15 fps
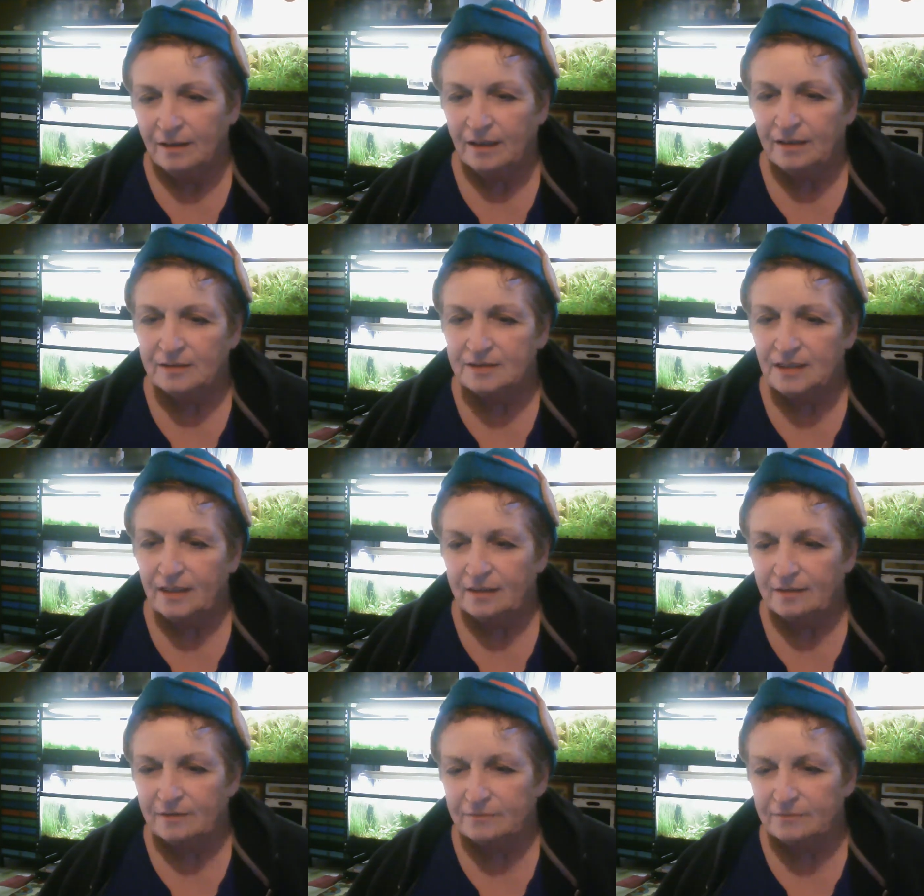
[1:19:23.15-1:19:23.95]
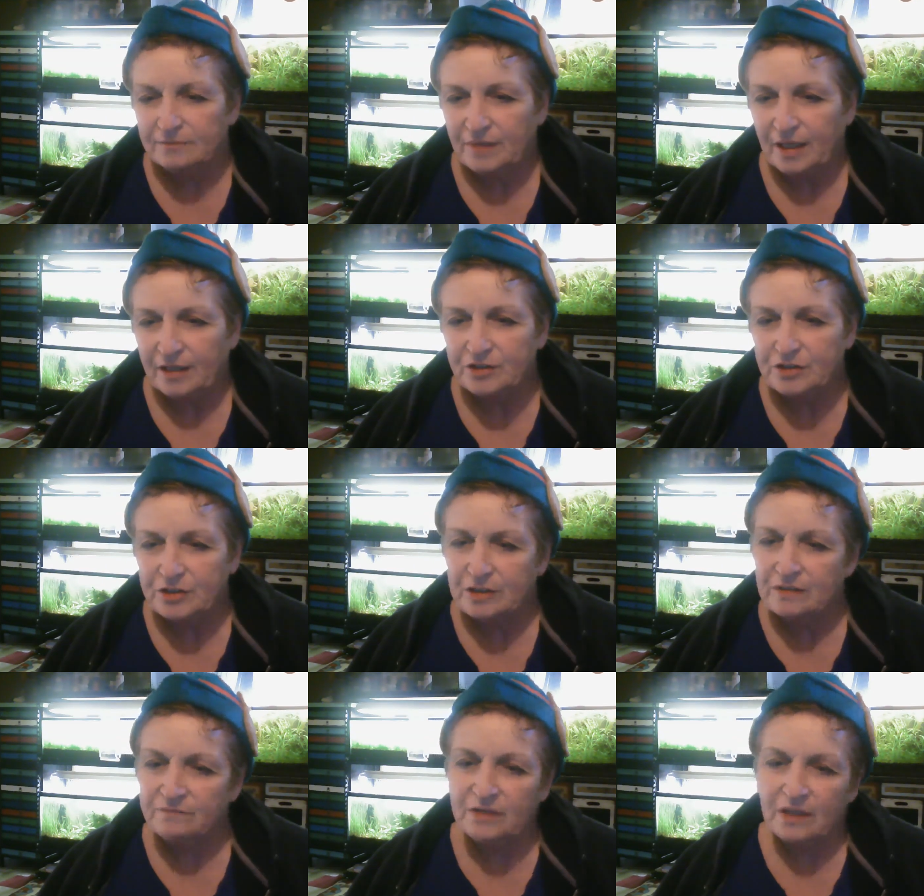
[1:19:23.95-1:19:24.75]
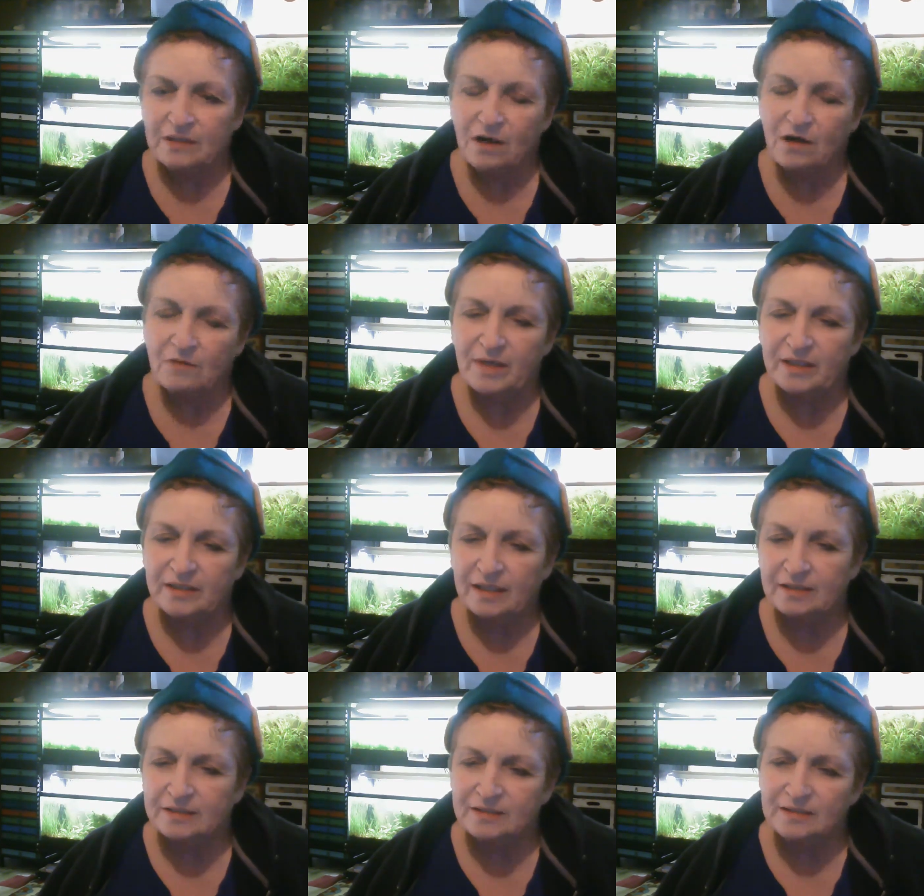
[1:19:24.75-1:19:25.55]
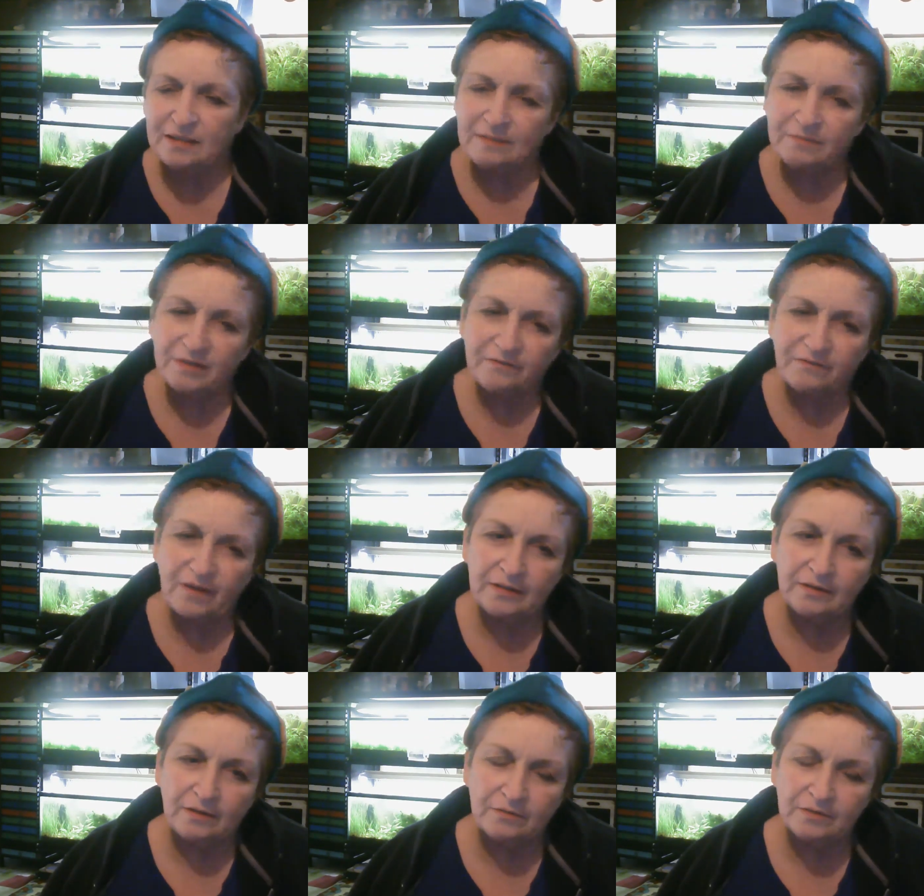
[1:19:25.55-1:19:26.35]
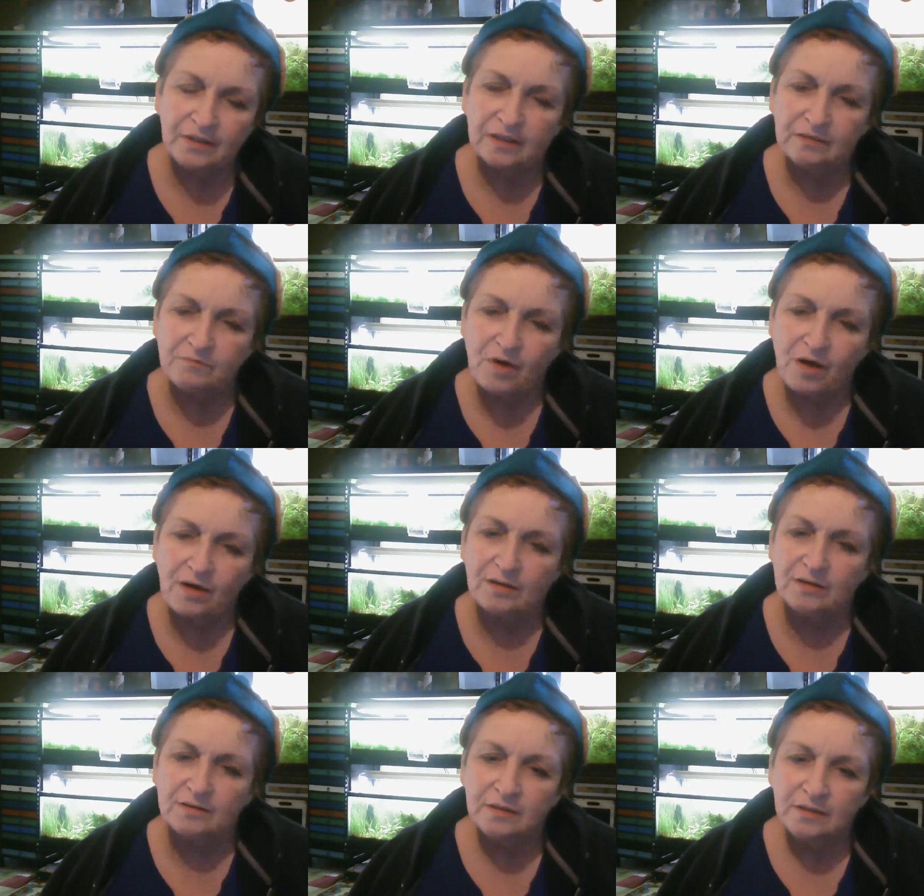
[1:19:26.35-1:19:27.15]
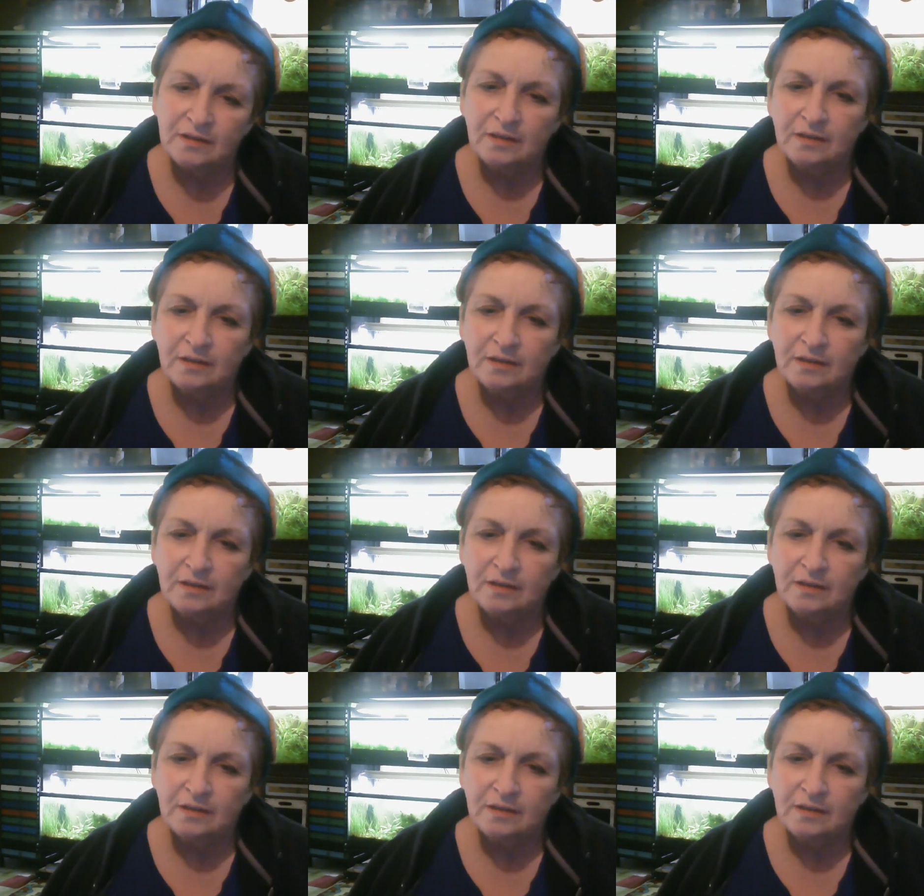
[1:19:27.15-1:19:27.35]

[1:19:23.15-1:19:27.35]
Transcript: It's like, I should have done all my tanks today, but if I don't get them all